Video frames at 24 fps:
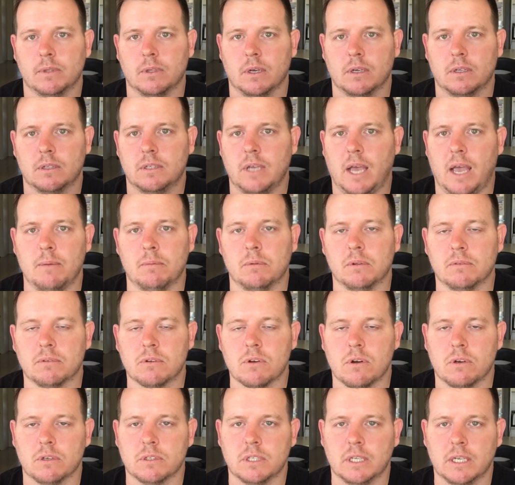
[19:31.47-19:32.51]
like a table of
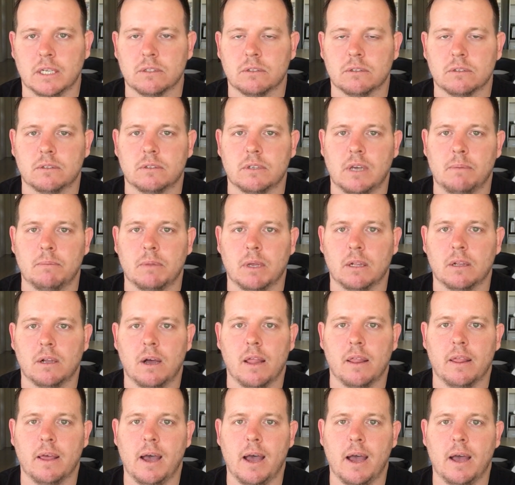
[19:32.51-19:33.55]
contents or something
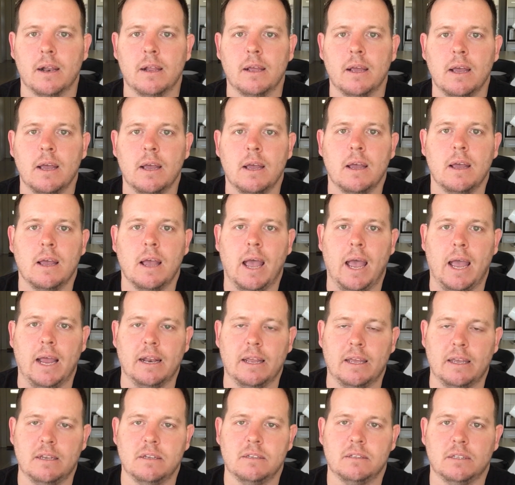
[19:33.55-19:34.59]
like that and
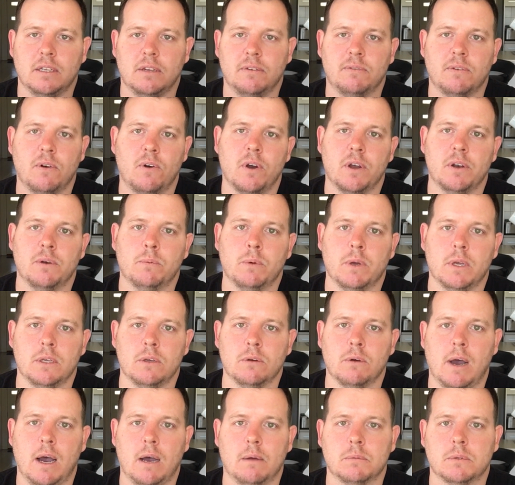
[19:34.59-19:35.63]
easily find where
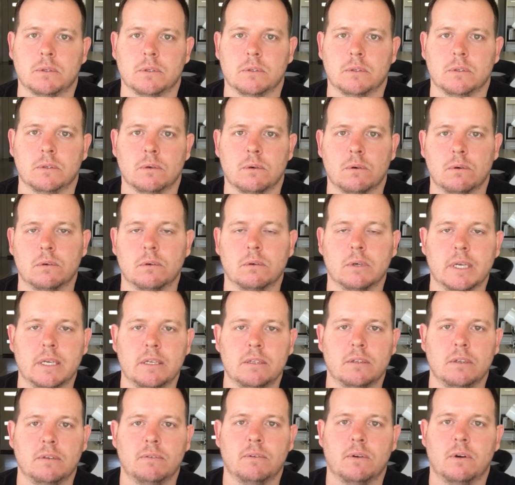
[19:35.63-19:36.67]
you're up to, or
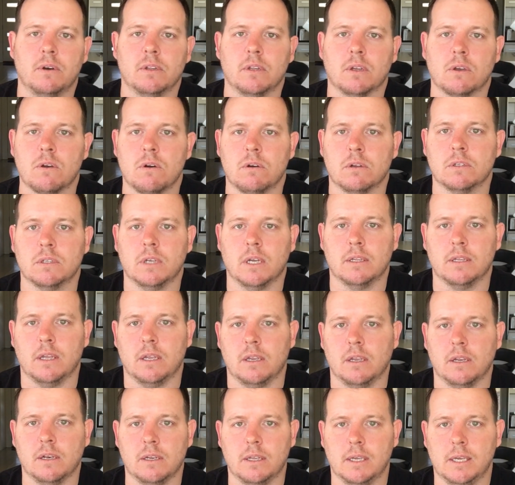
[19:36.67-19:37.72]
easily find the content that
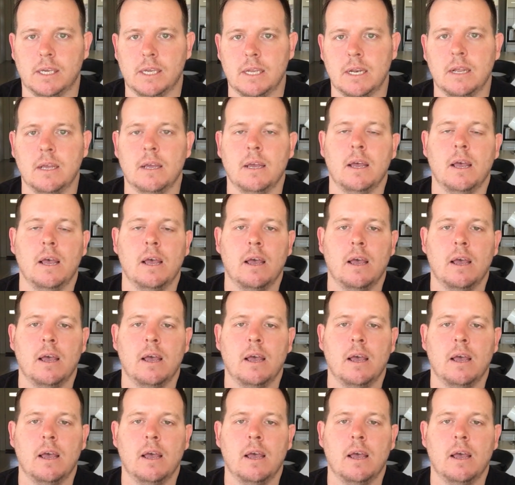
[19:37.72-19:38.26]
you need.